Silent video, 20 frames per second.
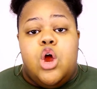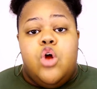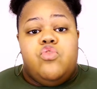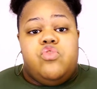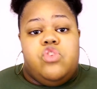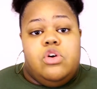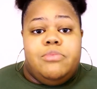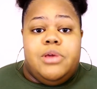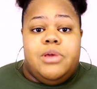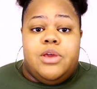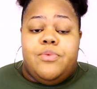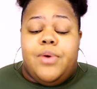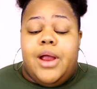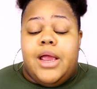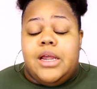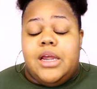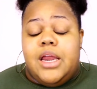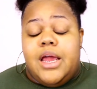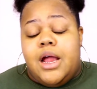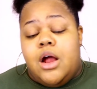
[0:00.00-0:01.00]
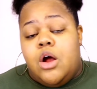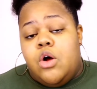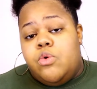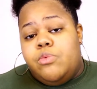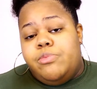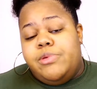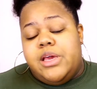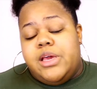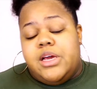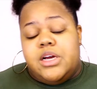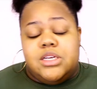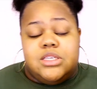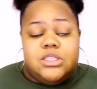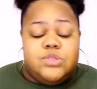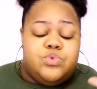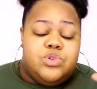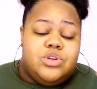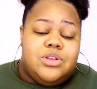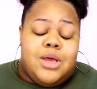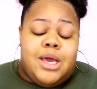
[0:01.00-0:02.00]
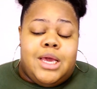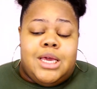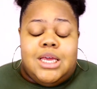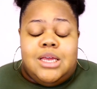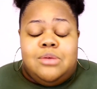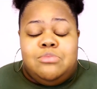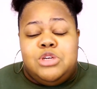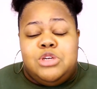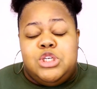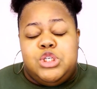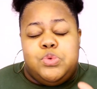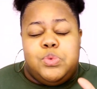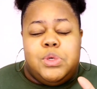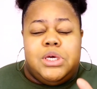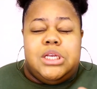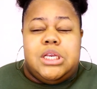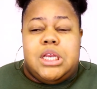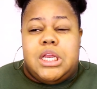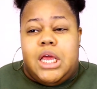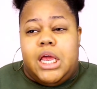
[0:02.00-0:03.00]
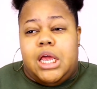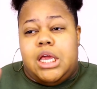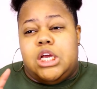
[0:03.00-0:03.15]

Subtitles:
For me right now, because we're like in between like